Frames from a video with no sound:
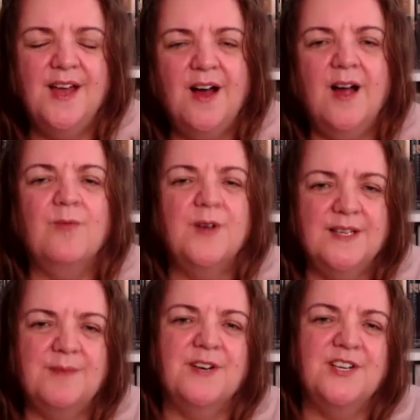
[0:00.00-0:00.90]
I
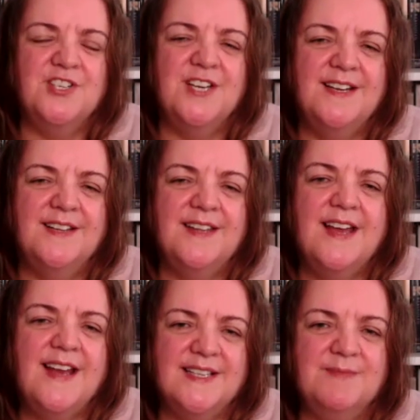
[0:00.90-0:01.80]
really appreciated
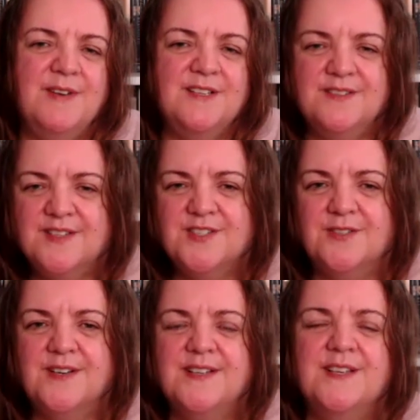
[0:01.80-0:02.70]
that aspect of the
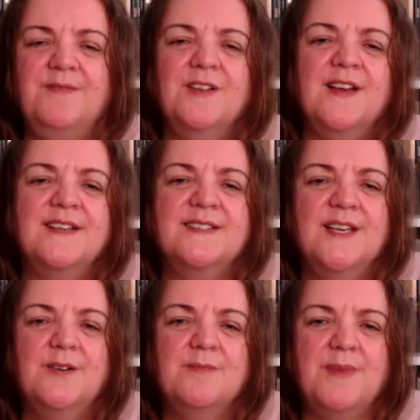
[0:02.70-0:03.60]
story. So if you like
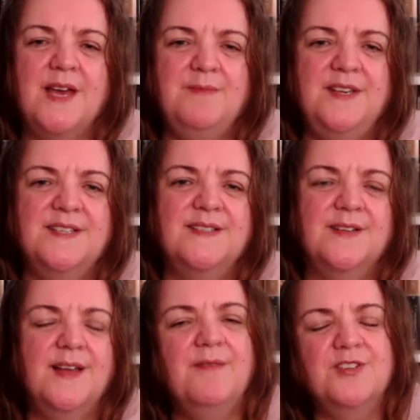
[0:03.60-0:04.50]
secret babies that
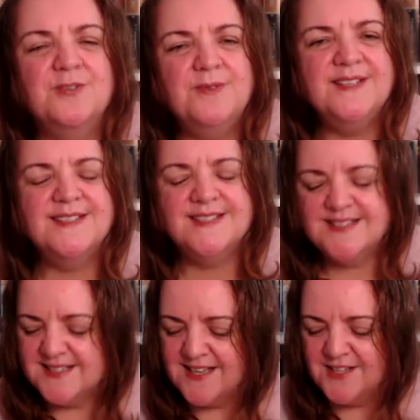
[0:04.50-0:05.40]
have a
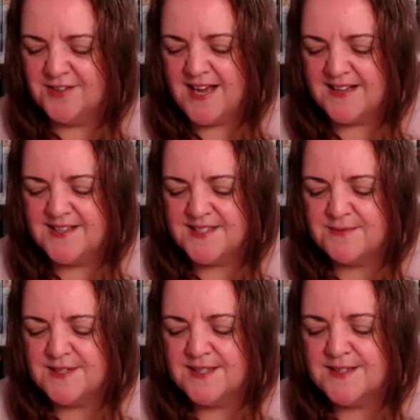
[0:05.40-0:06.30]
twist, then you'll like this
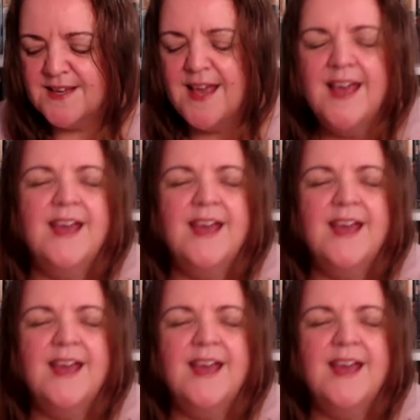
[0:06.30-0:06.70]
one.